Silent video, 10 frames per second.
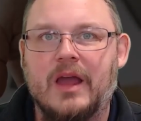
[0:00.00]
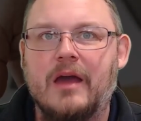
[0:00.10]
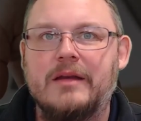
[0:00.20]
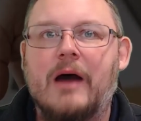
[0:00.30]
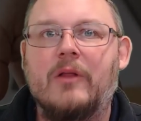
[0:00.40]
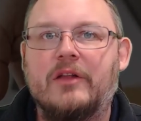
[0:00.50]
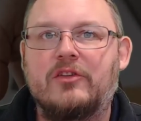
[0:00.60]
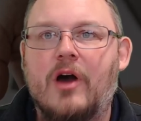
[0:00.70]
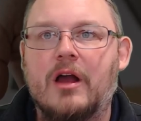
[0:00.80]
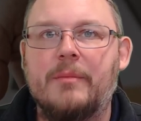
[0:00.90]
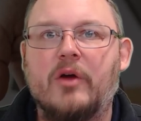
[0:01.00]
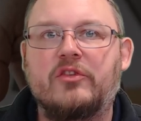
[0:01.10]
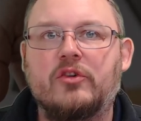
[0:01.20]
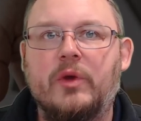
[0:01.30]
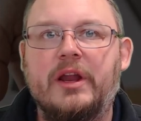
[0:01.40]
Now let's talk about
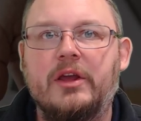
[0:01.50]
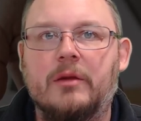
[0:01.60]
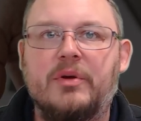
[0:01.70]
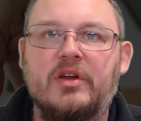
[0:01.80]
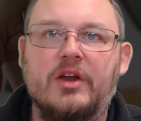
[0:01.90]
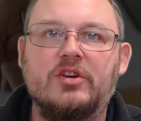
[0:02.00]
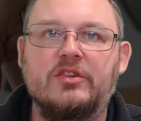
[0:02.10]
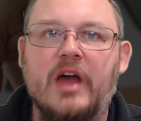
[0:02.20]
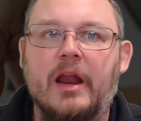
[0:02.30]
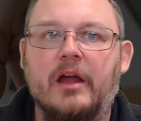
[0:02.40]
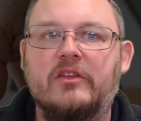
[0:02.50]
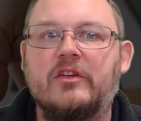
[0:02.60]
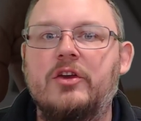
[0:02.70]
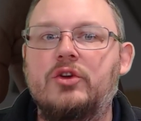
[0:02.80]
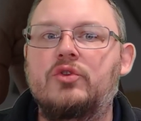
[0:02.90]
screening your potential tenants.
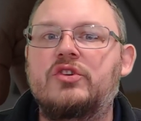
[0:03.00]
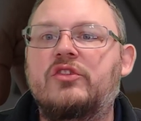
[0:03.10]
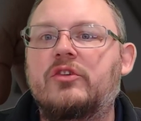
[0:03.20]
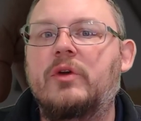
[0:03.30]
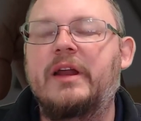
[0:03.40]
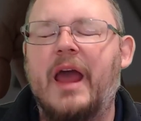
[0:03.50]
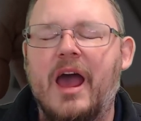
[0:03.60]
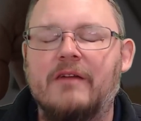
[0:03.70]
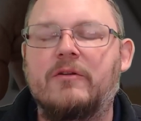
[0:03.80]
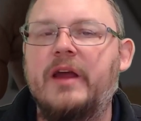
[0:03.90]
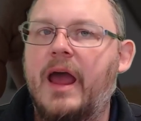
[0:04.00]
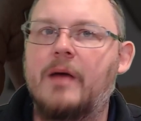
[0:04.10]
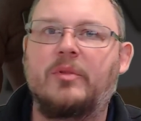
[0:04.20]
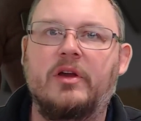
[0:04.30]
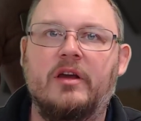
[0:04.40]
You should screen every
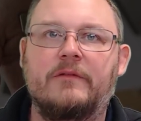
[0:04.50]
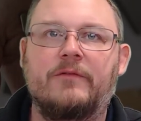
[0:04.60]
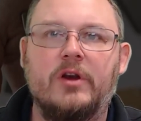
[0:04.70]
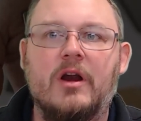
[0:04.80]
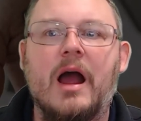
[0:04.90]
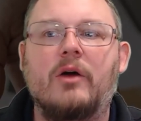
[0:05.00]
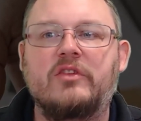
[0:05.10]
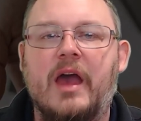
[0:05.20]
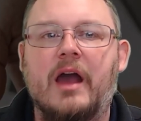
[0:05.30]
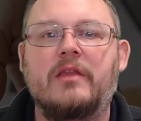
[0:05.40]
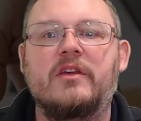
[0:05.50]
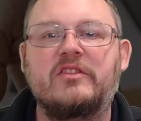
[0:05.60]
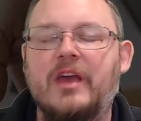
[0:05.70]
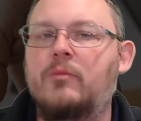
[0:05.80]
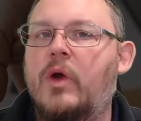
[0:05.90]
applicant for your house hack the
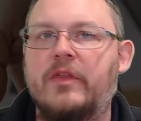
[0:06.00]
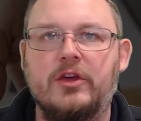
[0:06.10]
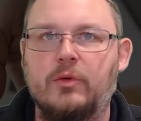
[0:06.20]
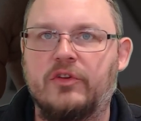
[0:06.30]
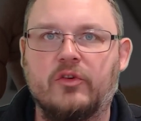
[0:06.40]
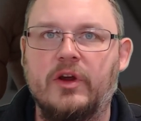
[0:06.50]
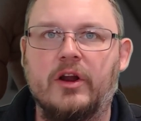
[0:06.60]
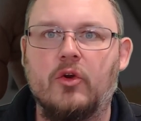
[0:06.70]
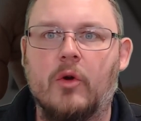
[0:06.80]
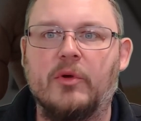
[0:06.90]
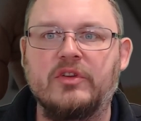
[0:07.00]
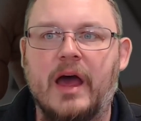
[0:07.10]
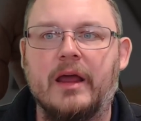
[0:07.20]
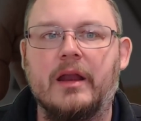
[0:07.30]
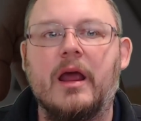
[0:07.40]
same way that you would screen a normal
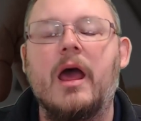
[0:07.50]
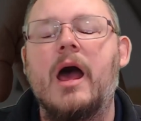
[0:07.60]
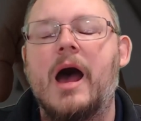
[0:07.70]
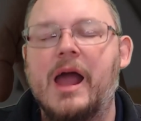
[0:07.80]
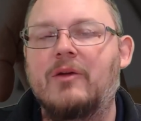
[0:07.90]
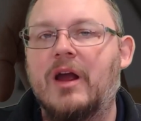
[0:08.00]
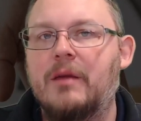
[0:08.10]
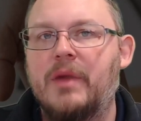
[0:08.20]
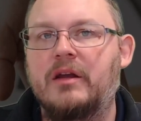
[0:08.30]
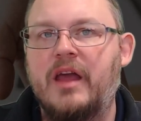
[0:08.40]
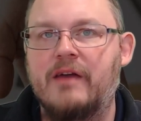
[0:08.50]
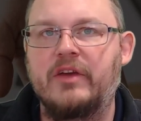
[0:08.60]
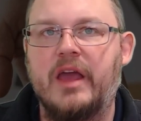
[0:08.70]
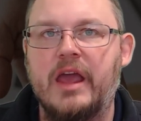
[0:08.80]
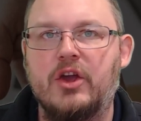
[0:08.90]
tenant. I recommend
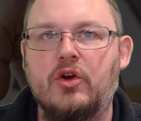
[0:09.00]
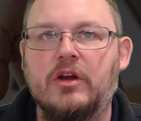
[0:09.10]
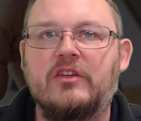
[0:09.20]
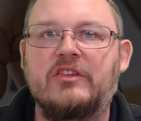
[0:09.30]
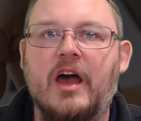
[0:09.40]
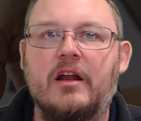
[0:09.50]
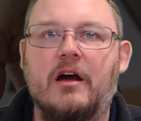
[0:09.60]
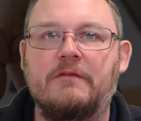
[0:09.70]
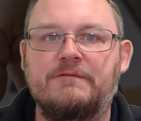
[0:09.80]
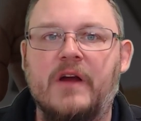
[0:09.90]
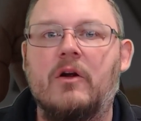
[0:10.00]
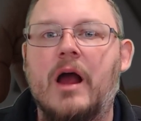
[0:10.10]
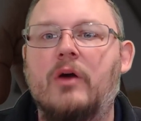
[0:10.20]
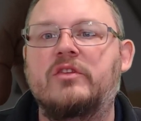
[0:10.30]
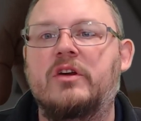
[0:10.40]
having a good set of fair
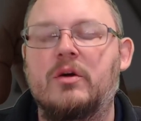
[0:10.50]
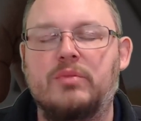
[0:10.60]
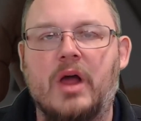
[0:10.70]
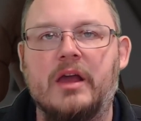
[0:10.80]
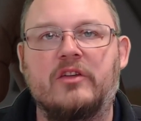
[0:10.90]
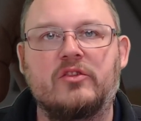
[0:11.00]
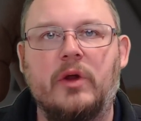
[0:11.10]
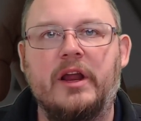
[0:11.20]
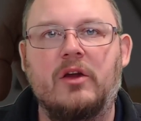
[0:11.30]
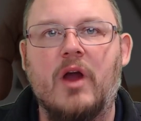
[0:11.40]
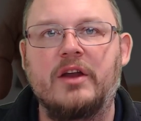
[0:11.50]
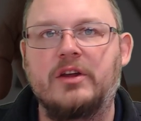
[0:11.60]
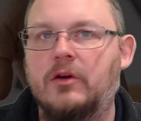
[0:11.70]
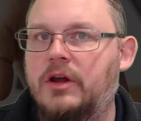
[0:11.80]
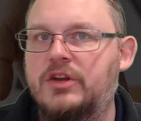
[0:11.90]
housing compliance screening
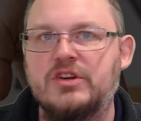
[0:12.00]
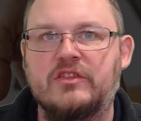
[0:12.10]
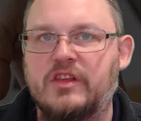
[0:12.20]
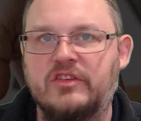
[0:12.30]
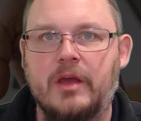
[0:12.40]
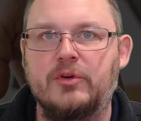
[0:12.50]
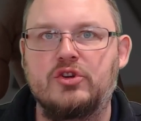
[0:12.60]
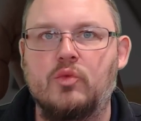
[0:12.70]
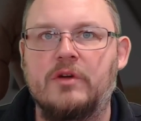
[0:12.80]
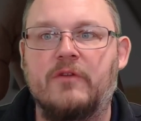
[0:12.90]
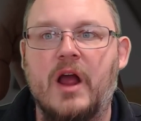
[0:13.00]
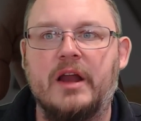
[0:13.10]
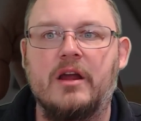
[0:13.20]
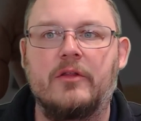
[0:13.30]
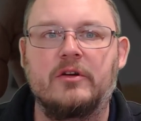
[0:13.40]
criteria, just the same as you would for
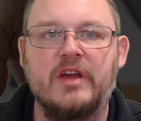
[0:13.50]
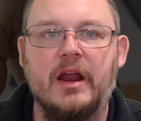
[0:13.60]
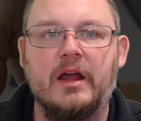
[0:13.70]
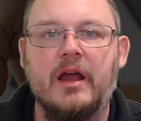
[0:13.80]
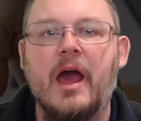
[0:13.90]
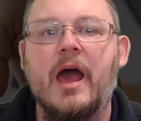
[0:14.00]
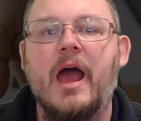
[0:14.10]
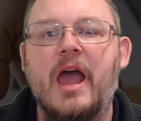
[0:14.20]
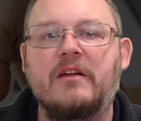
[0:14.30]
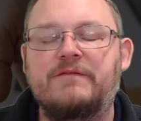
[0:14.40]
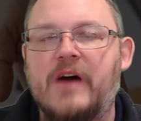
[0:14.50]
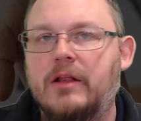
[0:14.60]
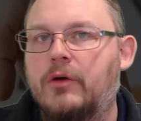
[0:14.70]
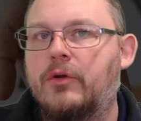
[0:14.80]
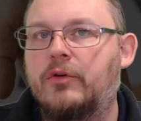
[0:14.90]
any other tenant, and
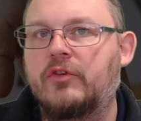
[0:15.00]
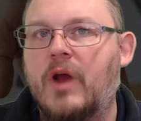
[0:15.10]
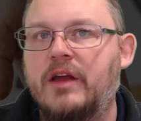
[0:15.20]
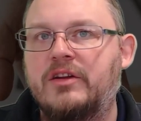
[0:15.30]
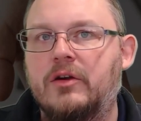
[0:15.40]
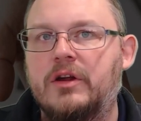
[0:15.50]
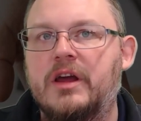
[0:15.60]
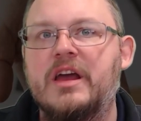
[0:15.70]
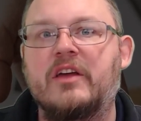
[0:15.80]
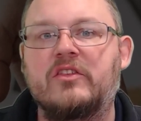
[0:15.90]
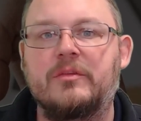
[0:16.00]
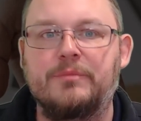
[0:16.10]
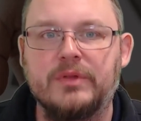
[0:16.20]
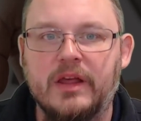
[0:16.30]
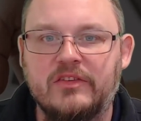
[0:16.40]
follow those criteria
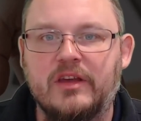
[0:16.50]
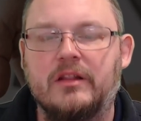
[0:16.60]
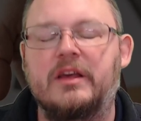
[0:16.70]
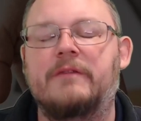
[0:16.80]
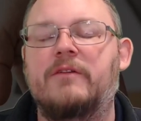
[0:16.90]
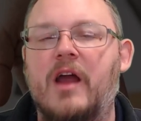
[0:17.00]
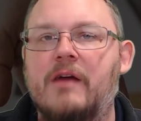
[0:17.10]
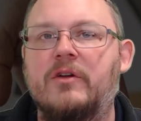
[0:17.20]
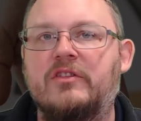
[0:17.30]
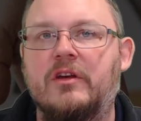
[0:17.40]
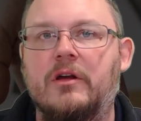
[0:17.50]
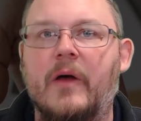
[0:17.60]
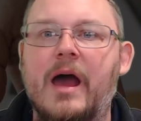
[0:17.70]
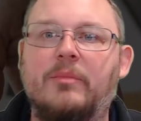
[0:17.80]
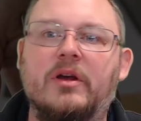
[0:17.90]
explicitly for every single
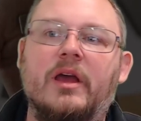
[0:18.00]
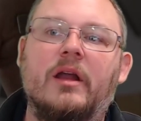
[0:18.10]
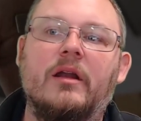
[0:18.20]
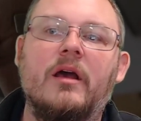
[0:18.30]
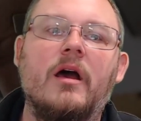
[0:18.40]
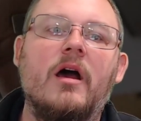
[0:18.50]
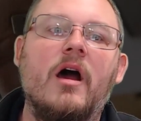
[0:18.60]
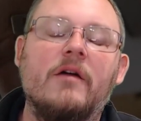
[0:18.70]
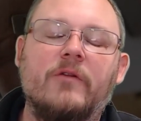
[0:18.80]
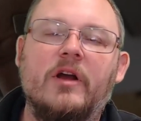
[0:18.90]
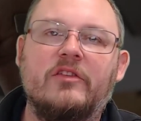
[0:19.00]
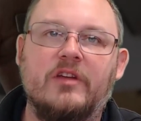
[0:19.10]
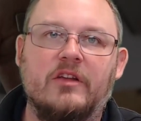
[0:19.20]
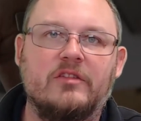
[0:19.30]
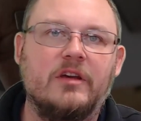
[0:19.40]
applicant. For
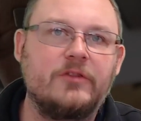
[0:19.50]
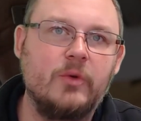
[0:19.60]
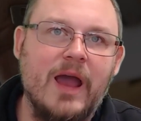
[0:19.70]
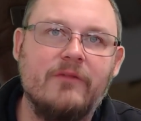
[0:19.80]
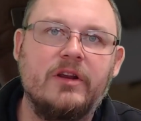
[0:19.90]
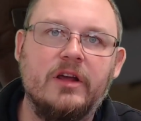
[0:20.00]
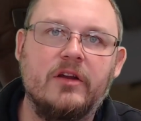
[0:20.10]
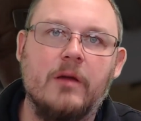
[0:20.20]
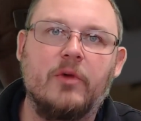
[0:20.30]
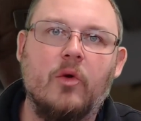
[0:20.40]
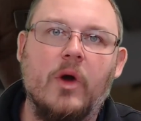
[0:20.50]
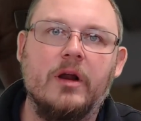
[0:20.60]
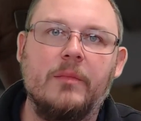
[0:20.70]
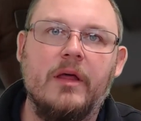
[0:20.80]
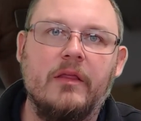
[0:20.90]
instance, if you have an income
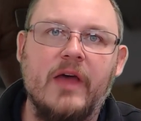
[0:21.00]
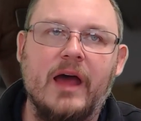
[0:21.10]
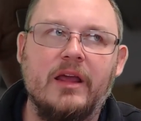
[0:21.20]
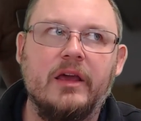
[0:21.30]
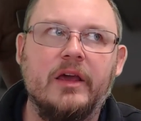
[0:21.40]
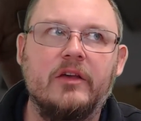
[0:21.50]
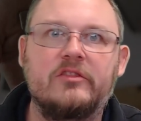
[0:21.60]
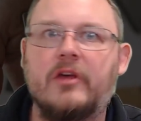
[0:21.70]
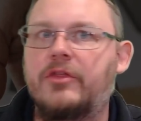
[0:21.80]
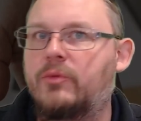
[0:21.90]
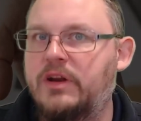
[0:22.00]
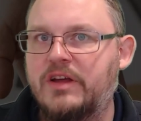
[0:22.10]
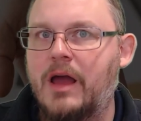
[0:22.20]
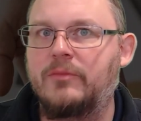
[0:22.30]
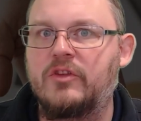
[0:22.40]
requirement that is 3
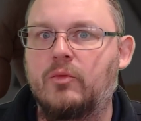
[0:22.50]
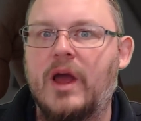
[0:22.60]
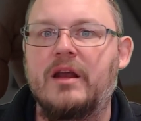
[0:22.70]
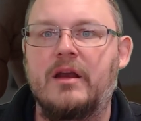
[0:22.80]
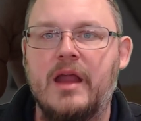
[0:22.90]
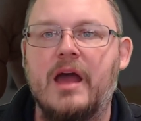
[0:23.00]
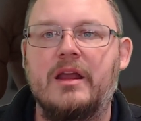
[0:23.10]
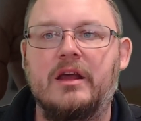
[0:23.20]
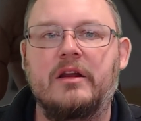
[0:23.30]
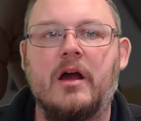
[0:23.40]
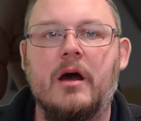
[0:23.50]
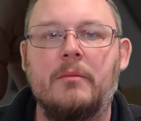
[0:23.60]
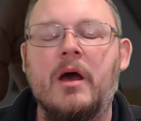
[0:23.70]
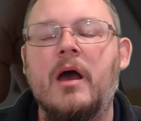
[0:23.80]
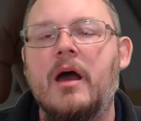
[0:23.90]
times the rent net income,
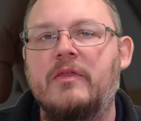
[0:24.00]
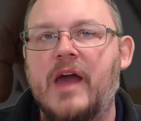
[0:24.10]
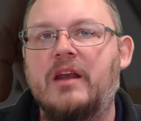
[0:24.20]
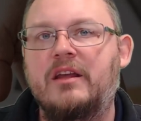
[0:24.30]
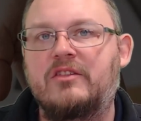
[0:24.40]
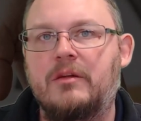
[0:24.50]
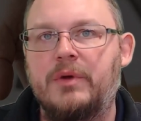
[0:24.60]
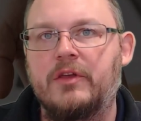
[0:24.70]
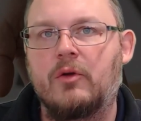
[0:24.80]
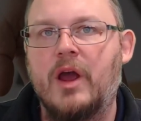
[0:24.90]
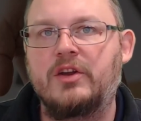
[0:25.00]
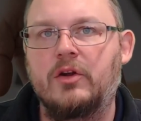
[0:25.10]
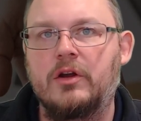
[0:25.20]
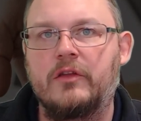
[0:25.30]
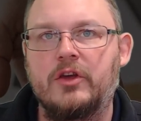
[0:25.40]
that needs to be the
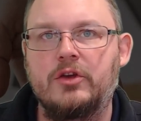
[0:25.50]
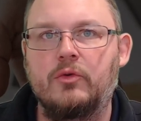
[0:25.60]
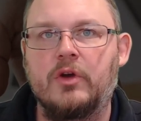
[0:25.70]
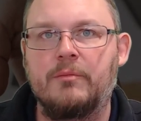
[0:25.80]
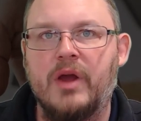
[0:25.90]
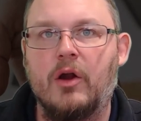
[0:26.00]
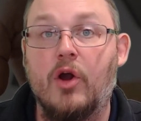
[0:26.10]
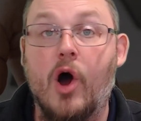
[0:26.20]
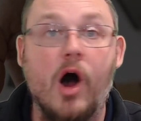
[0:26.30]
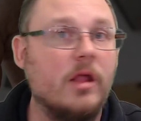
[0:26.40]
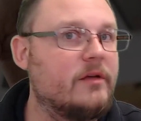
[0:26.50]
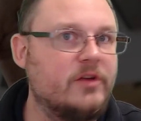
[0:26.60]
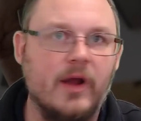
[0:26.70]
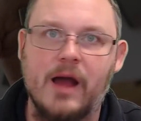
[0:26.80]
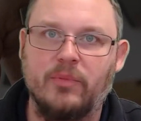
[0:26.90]
criteria that you compare all of
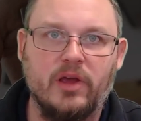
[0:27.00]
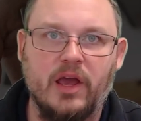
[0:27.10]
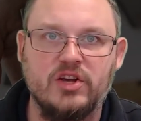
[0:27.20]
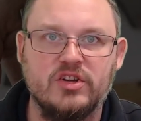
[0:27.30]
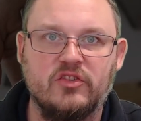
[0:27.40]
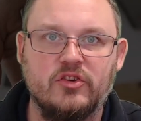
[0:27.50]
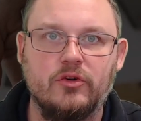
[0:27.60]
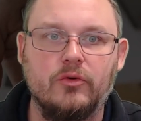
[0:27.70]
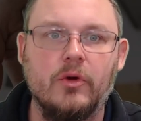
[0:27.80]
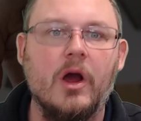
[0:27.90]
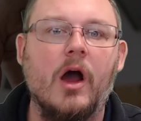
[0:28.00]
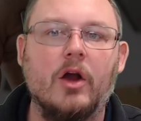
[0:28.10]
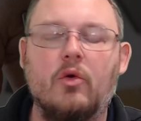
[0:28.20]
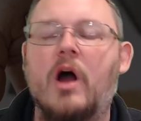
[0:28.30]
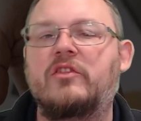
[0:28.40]
your applications to
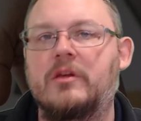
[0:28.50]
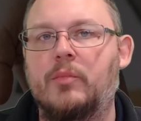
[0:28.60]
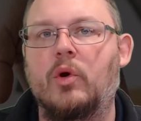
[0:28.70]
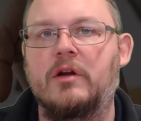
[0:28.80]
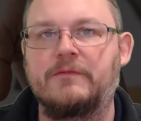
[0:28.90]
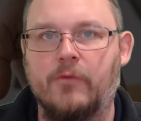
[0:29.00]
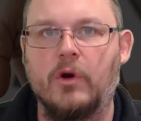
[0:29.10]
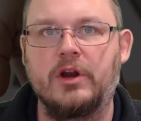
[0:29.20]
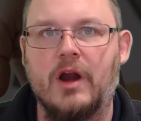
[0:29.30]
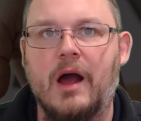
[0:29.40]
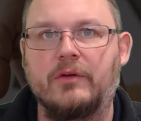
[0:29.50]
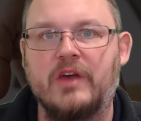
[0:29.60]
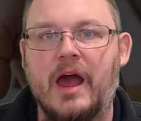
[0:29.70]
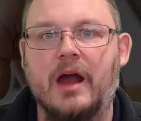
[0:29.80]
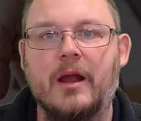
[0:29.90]
across the board for your house
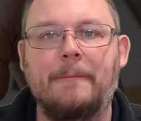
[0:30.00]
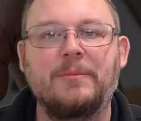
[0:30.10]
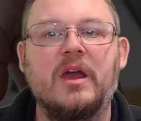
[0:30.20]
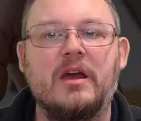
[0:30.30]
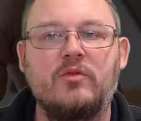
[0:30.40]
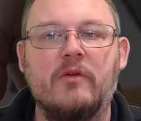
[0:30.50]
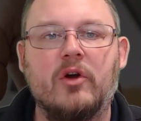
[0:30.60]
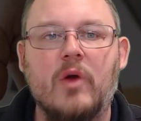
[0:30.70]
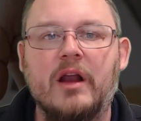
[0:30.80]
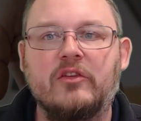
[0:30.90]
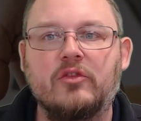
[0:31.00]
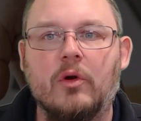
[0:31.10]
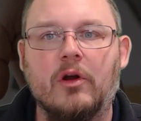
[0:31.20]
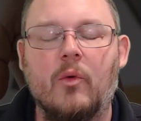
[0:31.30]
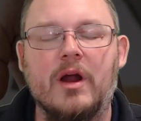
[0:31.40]
hack. If you have a credit score
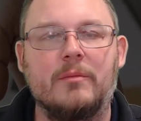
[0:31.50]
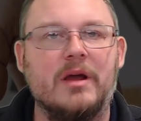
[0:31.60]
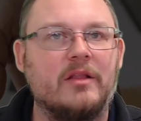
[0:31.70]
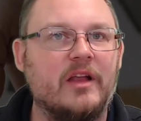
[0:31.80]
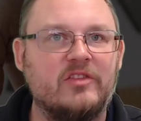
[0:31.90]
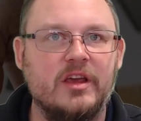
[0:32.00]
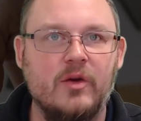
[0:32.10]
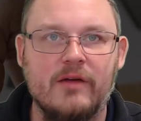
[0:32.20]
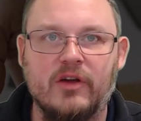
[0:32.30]
requirement, let's say you have a